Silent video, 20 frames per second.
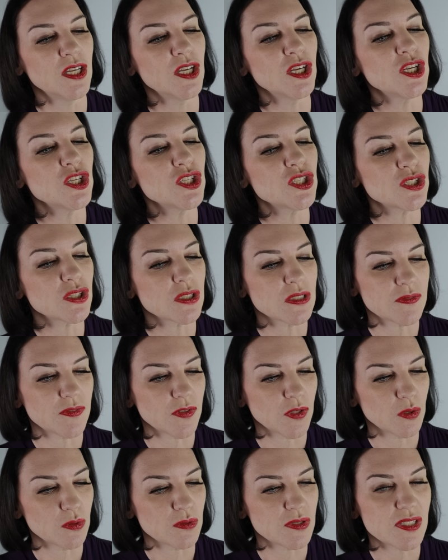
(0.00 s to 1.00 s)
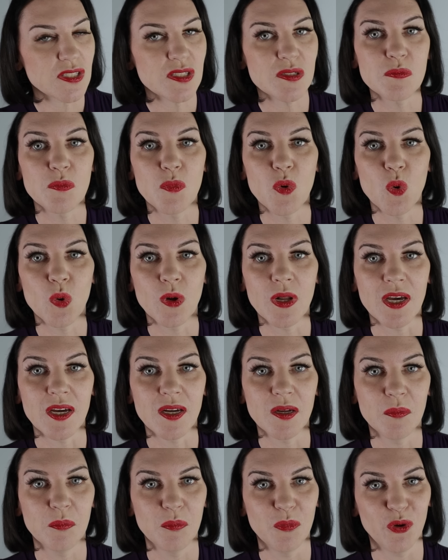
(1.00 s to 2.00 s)
Just for those smaller
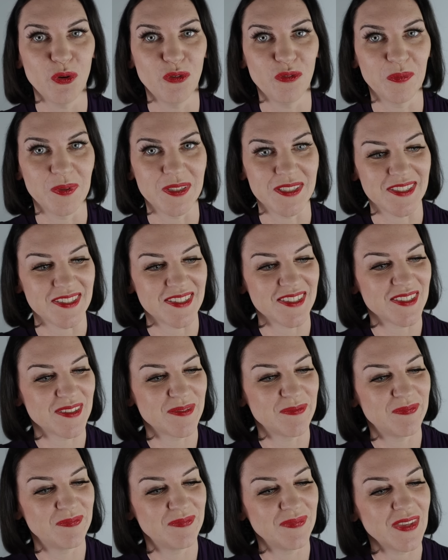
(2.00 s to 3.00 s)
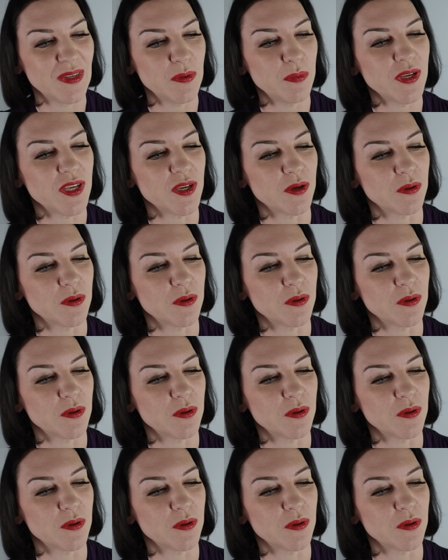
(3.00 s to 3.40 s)
movements. Here we go.